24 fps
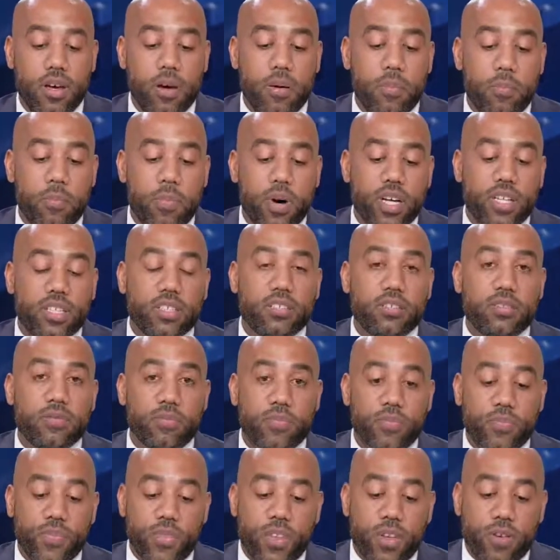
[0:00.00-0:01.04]
button.
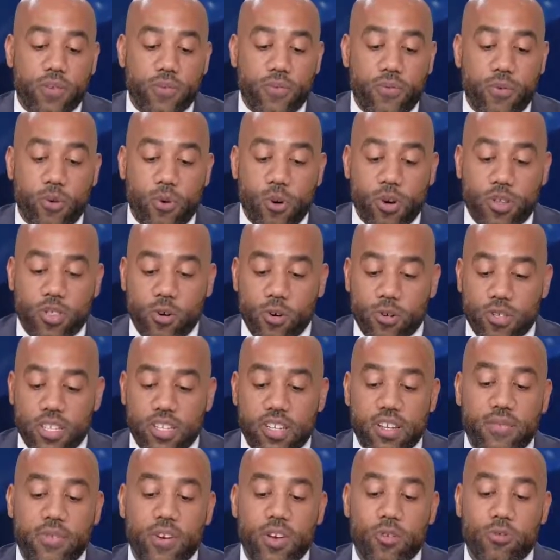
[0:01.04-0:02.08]
For those
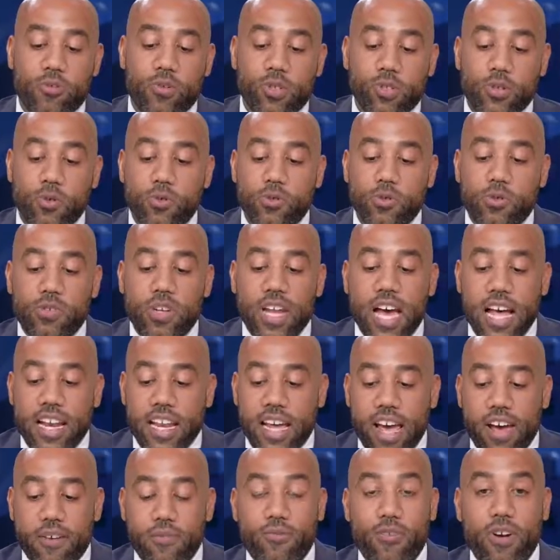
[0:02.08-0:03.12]
individuals who do not
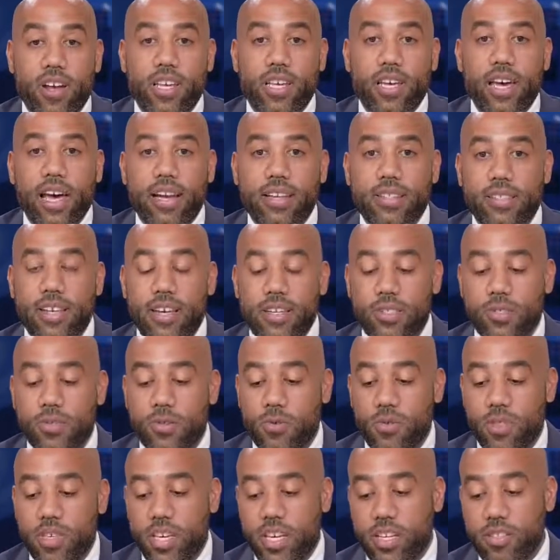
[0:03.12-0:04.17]
have ready access
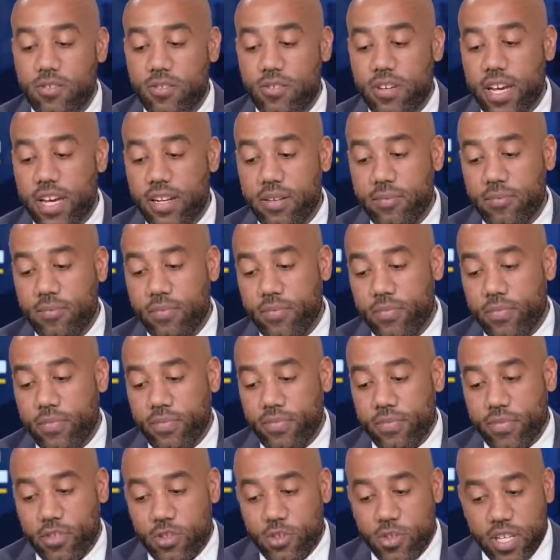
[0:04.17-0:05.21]
to the internet,
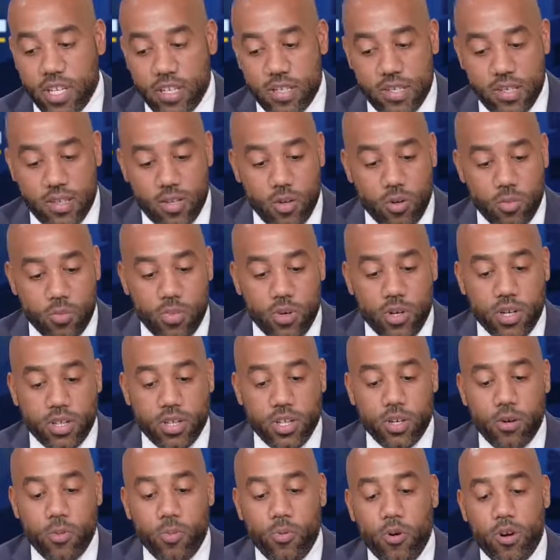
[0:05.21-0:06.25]
you can still book
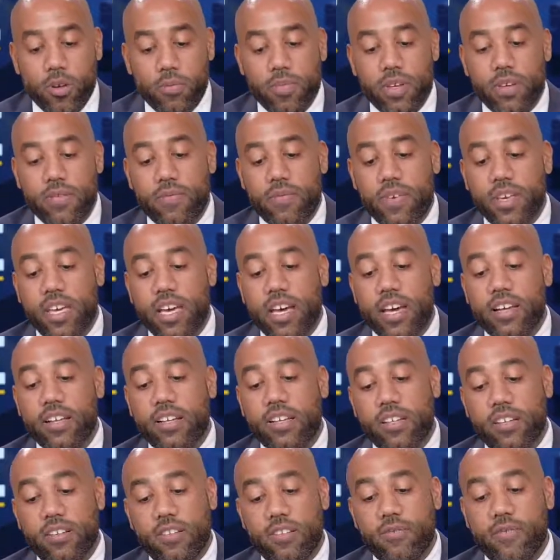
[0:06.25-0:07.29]
your appointment via
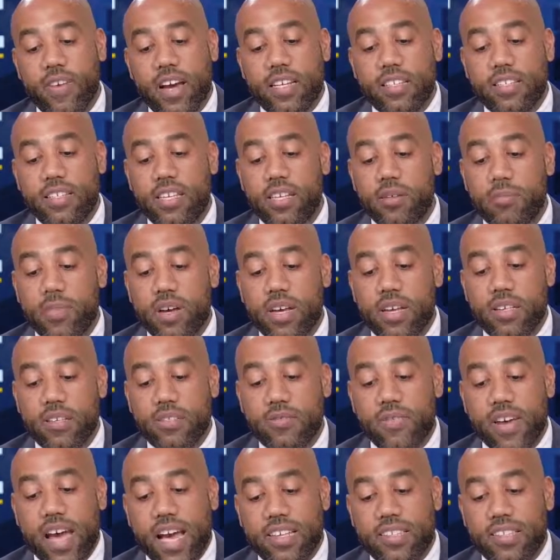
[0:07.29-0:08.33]
FITEMA's
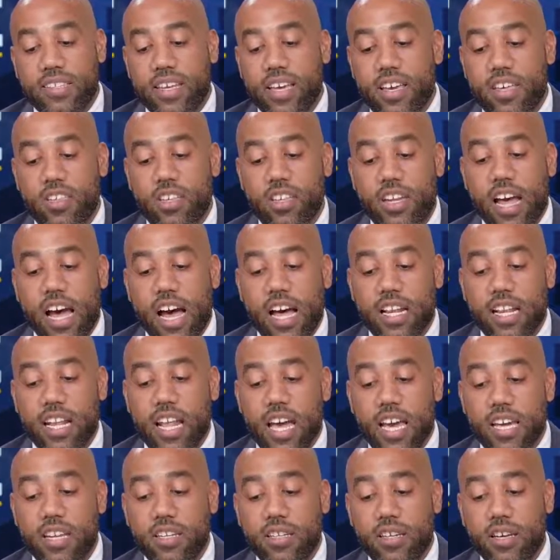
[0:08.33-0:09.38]
vaccination
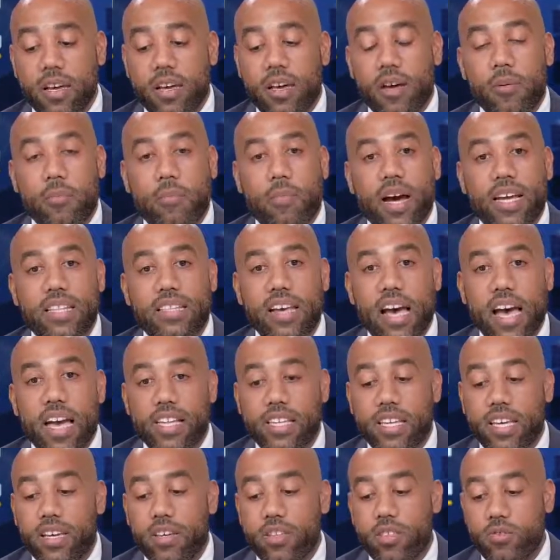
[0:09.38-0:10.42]
hotline by
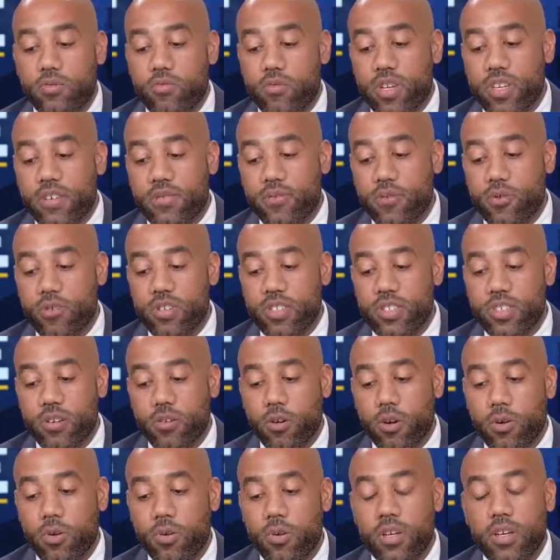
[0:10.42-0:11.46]
dialing
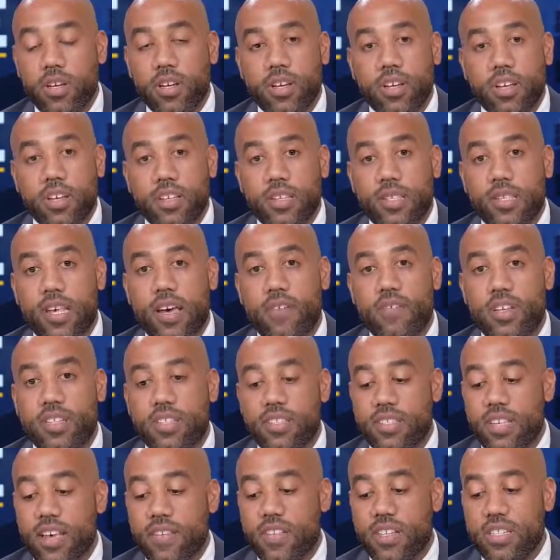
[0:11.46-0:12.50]

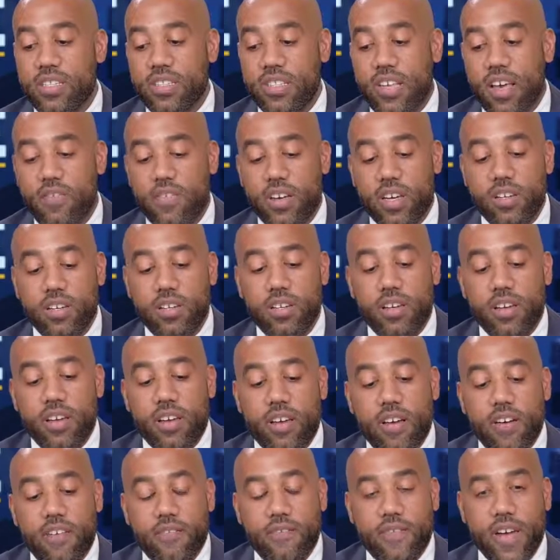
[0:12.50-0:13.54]

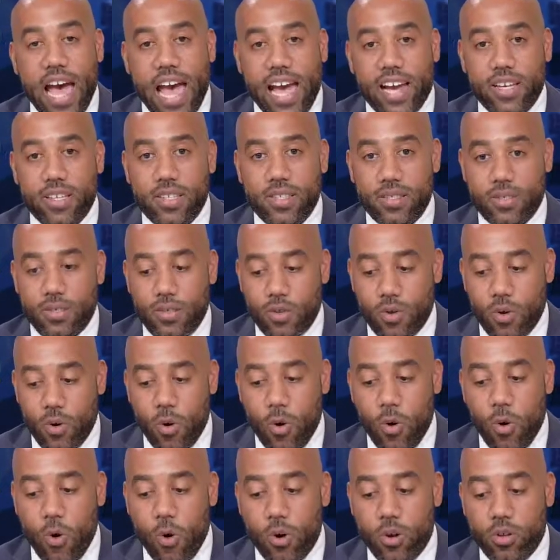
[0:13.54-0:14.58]
340-777-VAX or